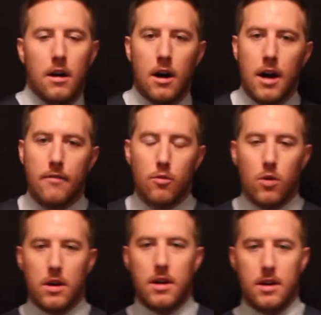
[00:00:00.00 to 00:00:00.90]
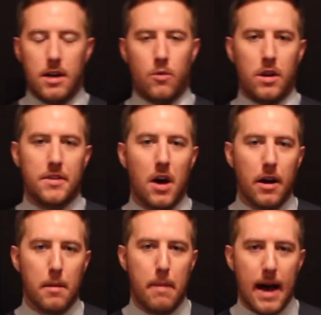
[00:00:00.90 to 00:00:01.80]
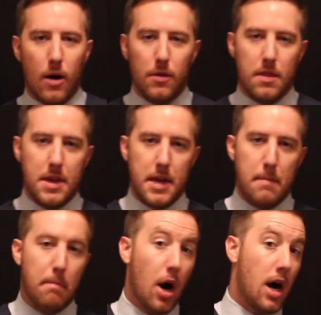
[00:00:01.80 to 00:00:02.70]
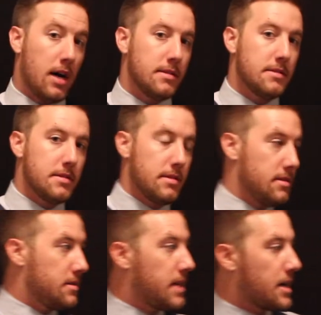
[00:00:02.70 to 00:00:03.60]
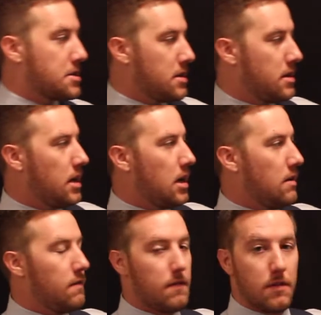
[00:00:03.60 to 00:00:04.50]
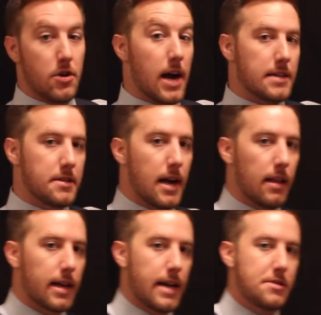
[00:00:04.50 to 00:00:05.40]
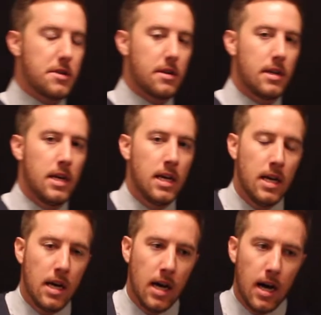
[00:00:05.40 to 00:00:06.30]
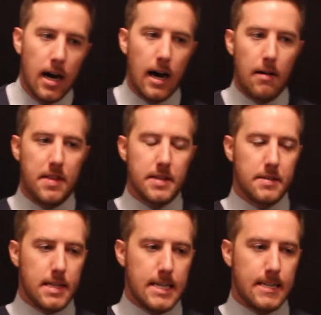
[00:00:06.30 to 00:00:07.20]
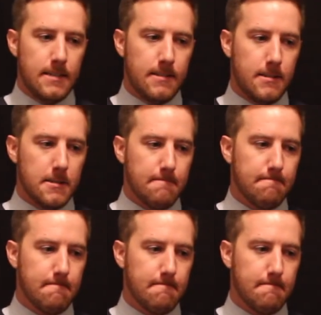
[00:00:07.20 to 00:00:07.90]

Alright everyone, I want to talk about the bonds section of your asset allocation. The